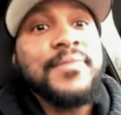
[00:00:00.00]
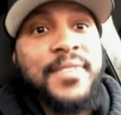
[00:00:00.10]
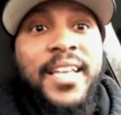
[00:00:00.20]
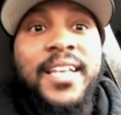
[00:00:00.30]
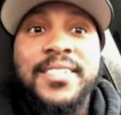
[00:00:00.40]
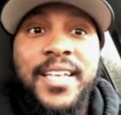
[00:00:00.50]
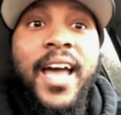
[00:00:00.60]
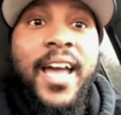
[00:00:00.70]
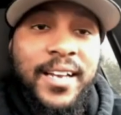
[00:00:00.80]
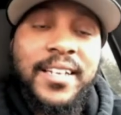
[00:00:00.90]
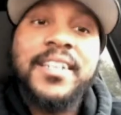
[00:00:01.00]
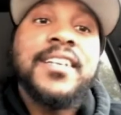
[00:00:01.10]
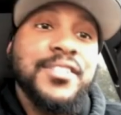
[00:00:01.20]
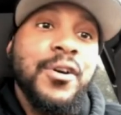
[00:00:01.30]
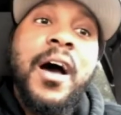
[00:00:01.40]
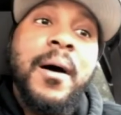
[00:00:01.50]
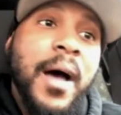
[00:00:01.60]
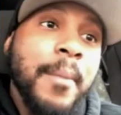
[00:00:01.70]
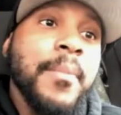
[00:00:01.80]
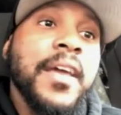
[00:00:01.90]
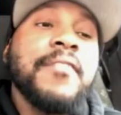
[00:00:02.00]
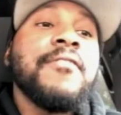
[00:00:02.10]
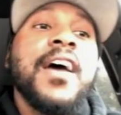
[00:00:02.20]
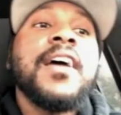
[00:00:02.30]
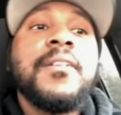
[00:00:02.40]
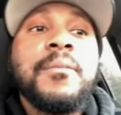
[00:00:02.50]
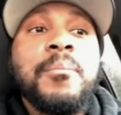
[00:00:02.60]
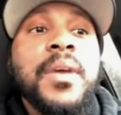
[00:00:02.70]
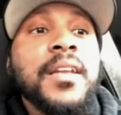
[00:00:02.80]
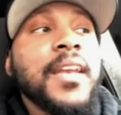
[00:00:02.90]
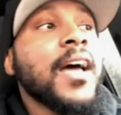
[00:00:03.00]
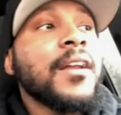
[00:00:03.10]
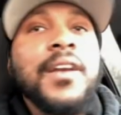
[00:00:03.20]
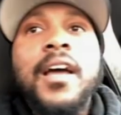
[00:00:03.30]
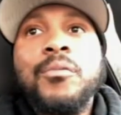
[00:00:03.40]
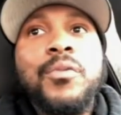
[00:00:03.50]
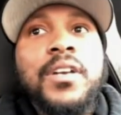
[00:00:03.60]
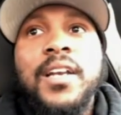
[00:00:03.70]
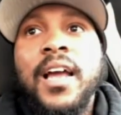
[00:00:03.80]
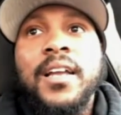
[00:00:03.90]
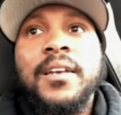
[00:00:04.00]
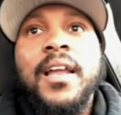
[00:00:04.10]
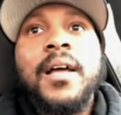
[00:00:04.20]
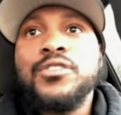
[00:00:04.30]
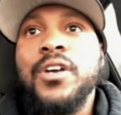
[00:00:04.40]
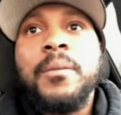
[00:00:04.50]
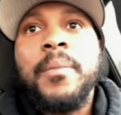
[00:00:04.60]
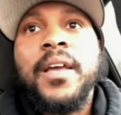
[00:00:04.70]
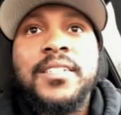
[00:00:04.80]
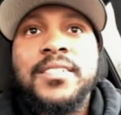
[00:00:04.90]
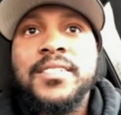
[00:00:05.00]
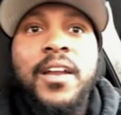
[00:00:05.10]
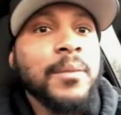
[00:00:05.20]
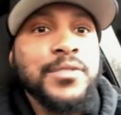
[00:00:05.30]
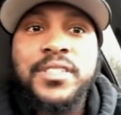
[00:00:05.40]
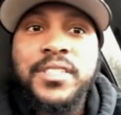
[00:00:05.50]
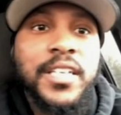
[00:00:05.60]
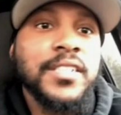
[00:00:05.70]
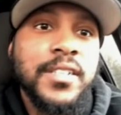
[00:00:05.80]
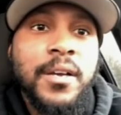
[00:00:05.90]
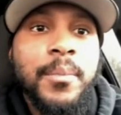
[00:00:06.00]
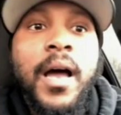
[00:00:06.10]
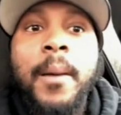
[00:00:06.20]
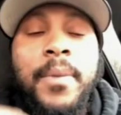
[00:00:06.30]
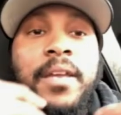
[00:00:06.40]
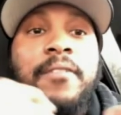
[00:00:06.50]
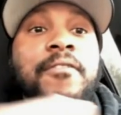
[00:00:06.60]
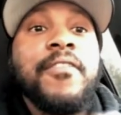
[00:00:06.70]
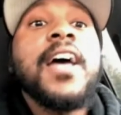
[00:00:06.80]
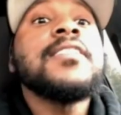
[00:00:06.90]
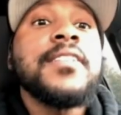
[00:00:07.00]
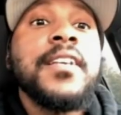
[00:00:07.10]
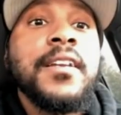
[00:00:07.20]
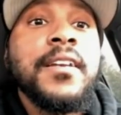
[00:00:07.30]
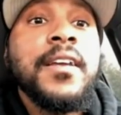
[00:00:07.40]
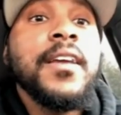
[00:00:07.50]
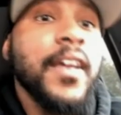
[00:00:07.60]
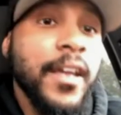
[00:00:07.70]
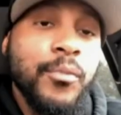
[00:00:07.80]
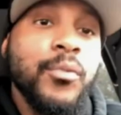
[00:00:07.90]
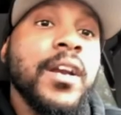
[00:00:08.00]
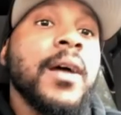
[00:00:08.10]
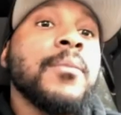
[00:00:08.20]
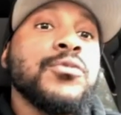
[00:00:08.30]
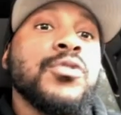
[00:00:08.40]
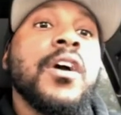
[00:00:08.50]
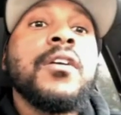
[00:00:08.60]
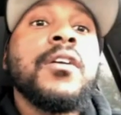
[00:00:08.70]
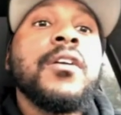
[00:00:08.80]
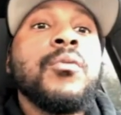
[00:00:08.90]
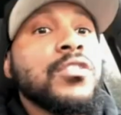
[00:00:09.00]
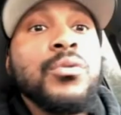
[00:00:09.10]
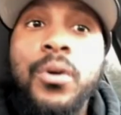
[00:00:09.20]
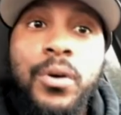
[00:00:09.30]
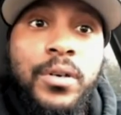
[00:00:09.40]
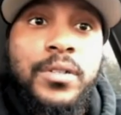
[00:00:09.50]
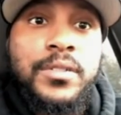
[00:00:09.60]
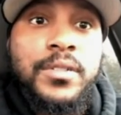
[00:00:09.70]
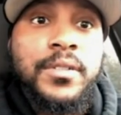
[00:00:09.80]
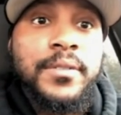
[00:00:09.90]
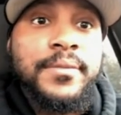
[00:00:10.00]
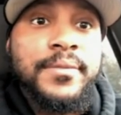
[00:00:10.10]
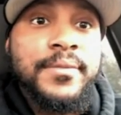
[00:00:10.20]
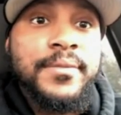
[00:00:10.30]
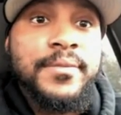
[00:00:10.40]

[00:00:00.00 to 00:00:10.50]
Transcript: Yeah, exactly. Mm-hmm. So I, am invest. I mean, not not really like I'm not trying to make it sound like I'm just dishing. I'm I'm investing oh. in ah. what I'm trying to work towards.